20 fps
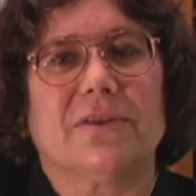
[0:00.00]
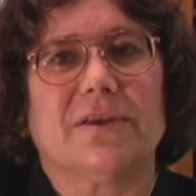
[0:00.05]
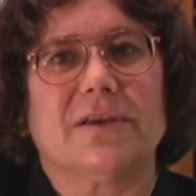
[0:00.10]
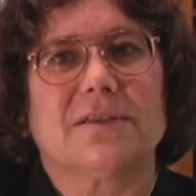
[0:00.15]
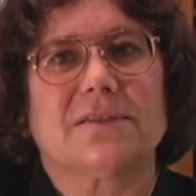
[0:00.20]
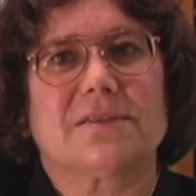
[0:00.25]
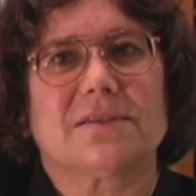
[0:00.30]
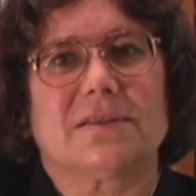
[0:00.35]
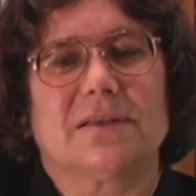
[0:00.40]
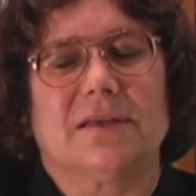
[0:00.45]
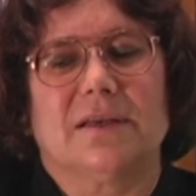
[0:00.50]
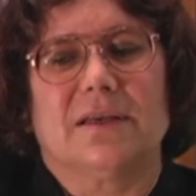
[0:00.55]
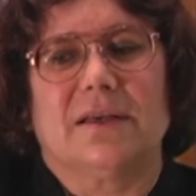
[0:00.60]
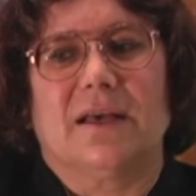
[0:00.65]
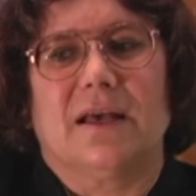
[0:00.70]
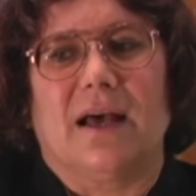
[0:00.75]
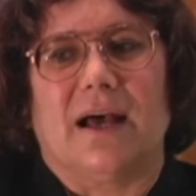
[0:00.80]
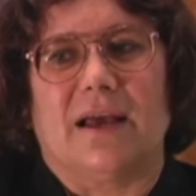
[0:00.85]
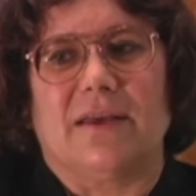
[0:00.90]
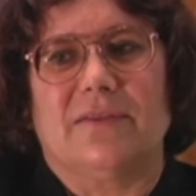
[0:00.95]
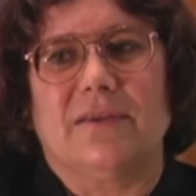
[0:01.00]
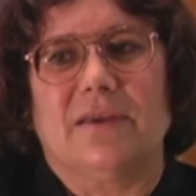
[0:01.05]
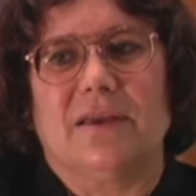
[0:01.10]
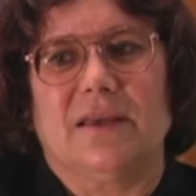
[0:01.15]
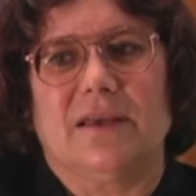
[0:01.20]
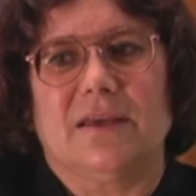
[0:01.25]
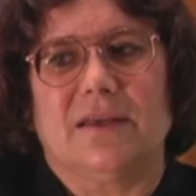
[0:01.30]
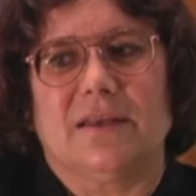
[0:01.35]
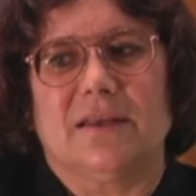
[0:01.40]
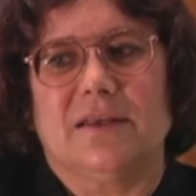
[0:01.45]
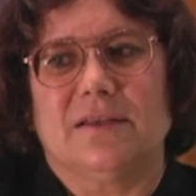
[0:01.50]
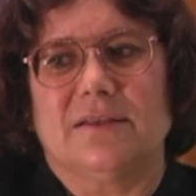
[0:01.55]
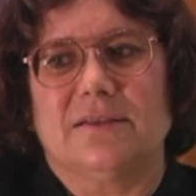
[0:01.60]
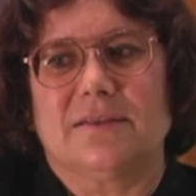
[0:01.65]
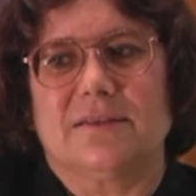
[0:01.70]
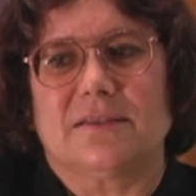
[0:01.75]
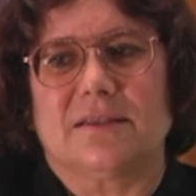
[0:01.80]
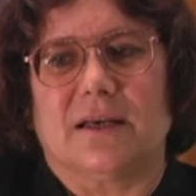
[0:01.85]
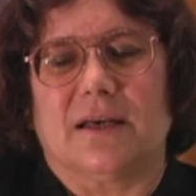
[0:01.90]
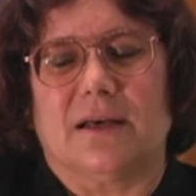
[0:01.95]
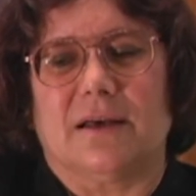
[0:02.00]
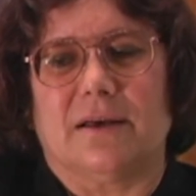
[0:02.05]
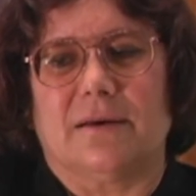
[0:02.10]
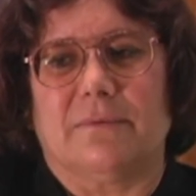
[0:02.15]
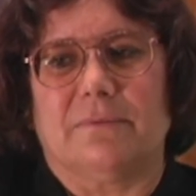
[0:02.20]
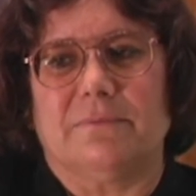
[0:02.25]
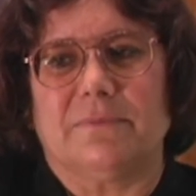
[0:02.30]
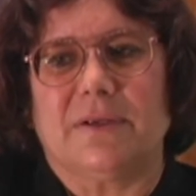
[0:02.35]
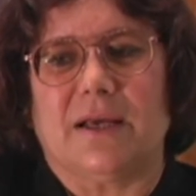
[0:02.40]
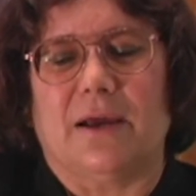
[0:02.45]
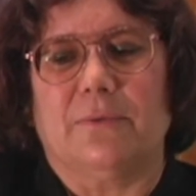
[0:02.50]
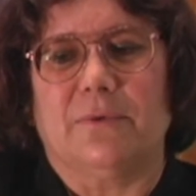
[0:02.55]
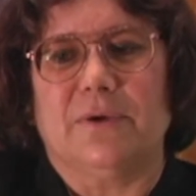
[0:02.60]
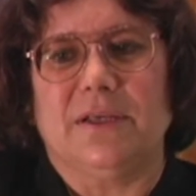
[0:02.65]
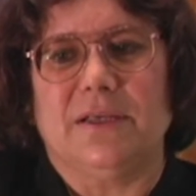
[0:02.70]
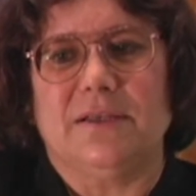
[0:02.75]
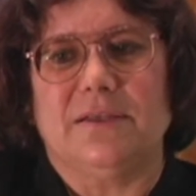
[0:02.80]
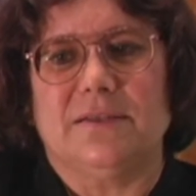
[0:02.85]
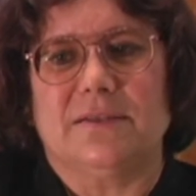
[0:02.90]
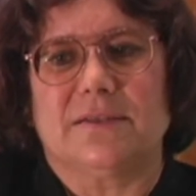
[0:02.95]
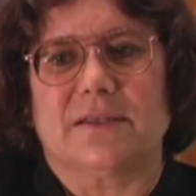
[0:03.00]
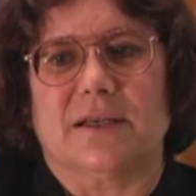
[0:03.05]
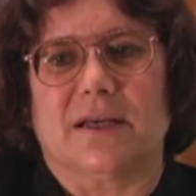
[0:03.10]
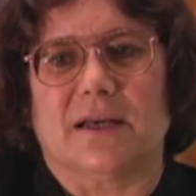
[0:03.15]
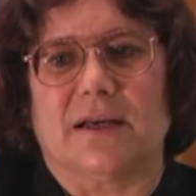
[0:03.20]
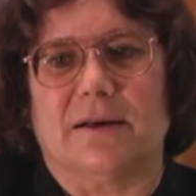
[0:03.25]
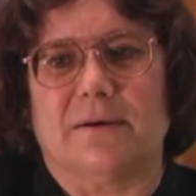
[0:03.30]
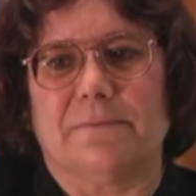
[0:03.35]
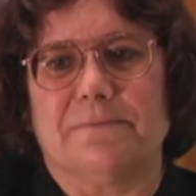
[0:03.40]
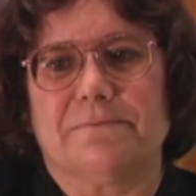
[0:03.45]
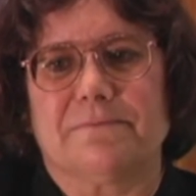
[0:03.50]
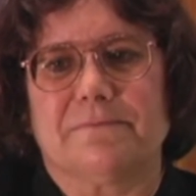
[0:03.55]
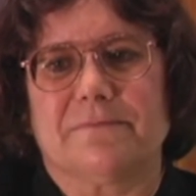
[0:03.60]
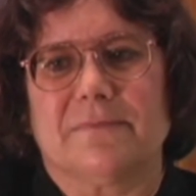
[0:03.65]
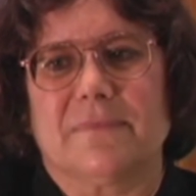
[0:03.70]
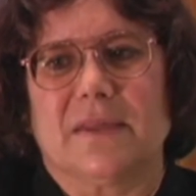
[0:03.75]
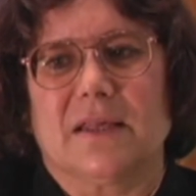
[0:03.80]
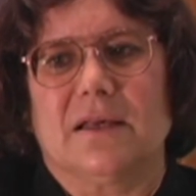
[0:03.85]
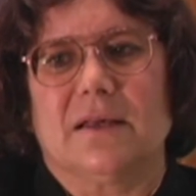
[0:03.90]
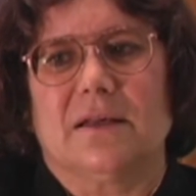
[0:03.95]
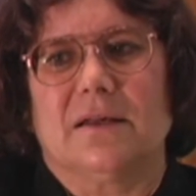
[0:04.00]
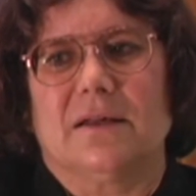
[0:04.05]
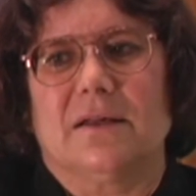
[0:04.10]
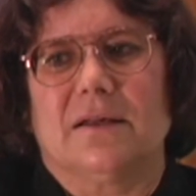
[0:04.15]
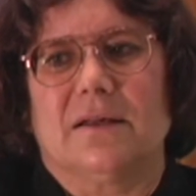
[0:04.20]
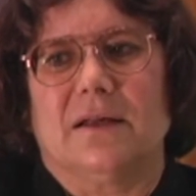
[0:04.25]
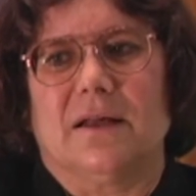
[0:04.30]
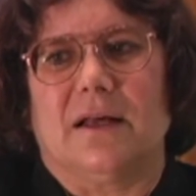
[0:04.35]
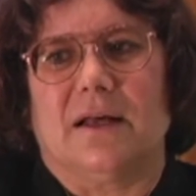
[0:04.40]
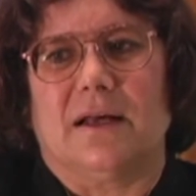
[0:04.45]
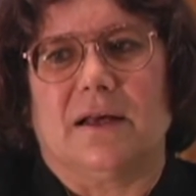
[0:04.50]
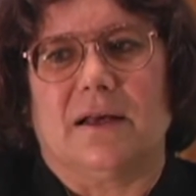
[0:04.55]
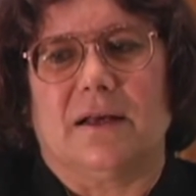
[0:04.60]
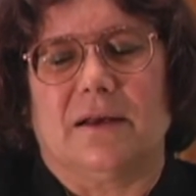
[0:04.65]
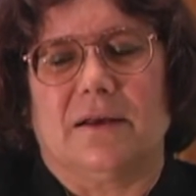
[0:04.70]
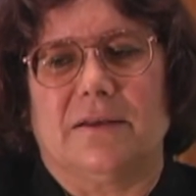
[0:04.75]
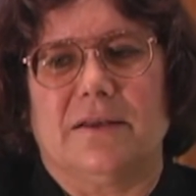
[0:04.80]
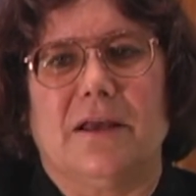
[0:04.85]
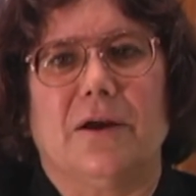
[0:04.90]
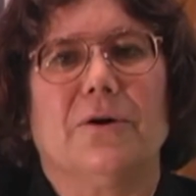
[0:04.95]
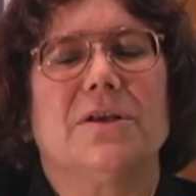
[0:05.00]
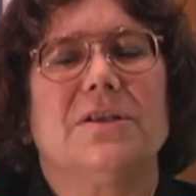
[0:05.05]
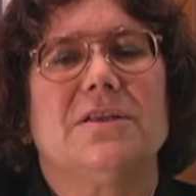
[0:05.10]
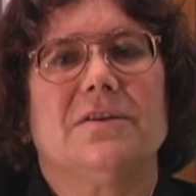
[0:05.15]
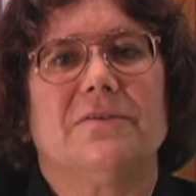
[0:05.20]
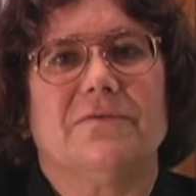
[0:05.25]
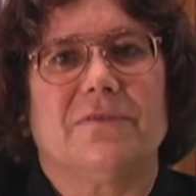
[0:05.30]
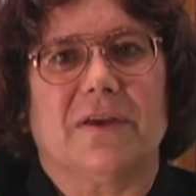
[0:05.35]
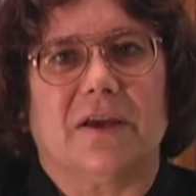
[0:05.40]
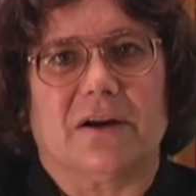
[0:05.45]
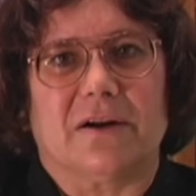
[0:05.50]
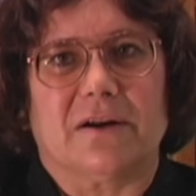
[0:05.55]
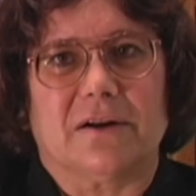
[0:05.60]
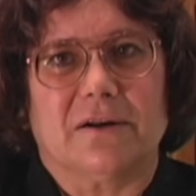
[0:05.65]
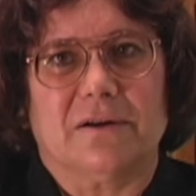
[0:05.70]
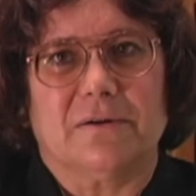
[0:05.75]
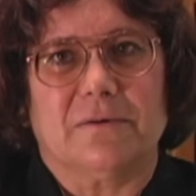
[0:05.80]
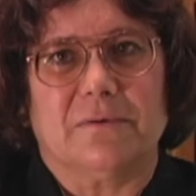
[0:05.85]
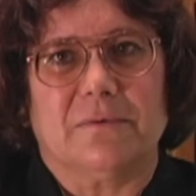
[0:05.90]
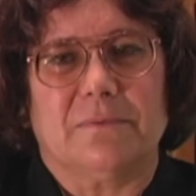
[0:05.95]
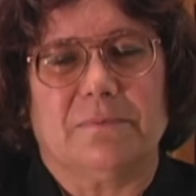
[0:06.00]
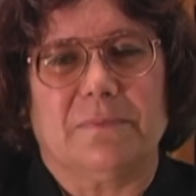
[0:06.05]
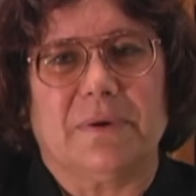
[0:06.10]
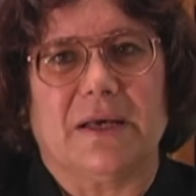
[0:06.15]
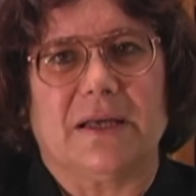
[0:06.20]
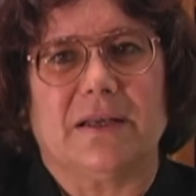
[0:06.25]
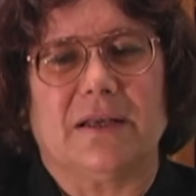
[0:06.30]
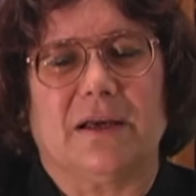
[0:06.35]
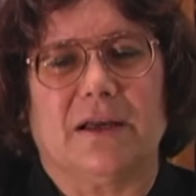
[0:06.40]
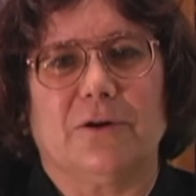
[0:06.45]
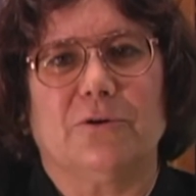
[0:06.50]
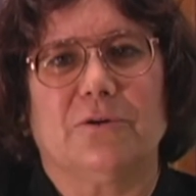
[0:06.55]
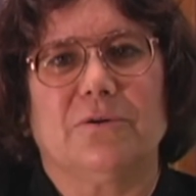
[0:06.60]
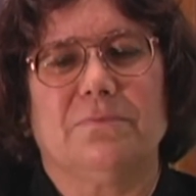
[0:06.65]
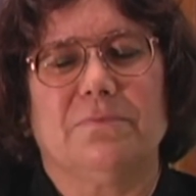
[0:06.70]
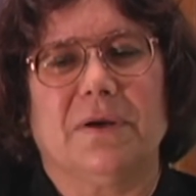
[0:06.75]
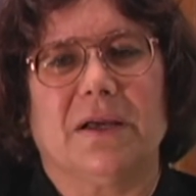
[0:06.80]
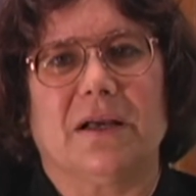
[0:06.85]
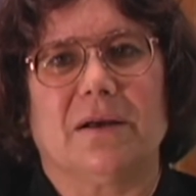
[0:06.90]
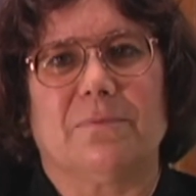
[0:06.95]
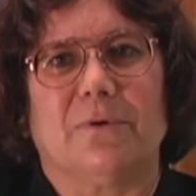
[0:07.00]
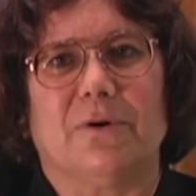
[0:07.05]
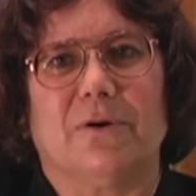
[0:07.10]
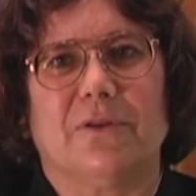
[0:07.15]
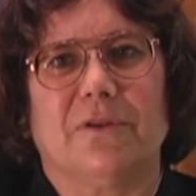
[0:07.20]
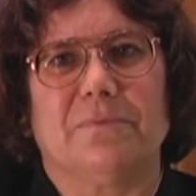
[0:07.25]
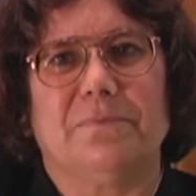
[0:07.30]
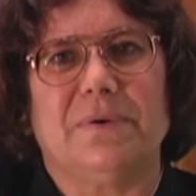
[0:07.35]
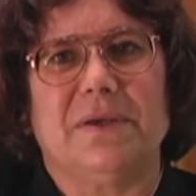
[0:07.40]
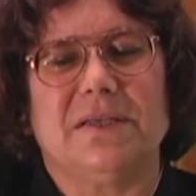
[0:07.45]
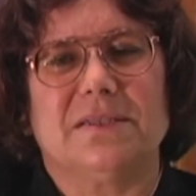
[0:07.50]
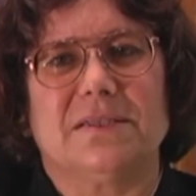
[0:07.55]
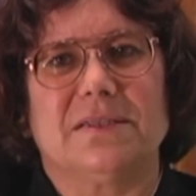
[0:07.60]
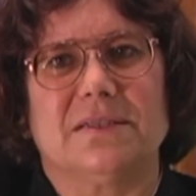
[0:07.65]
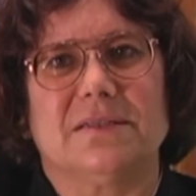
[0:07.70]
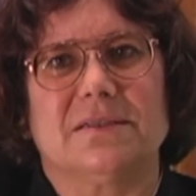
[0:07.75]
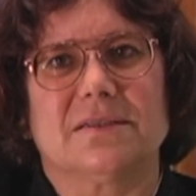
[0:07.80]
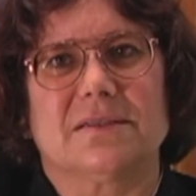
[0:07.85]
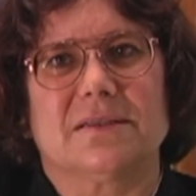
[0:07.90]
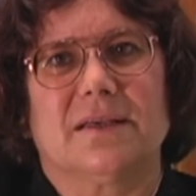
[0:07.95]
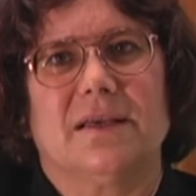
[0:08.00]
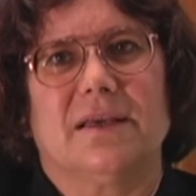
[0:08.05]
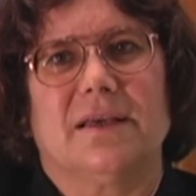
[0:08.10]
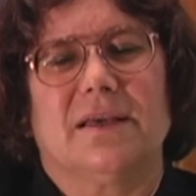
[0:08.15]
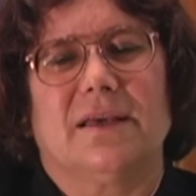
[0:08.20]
all this, I think, in his Taiwanese narrative there, but I couldn't pick up all the pieces.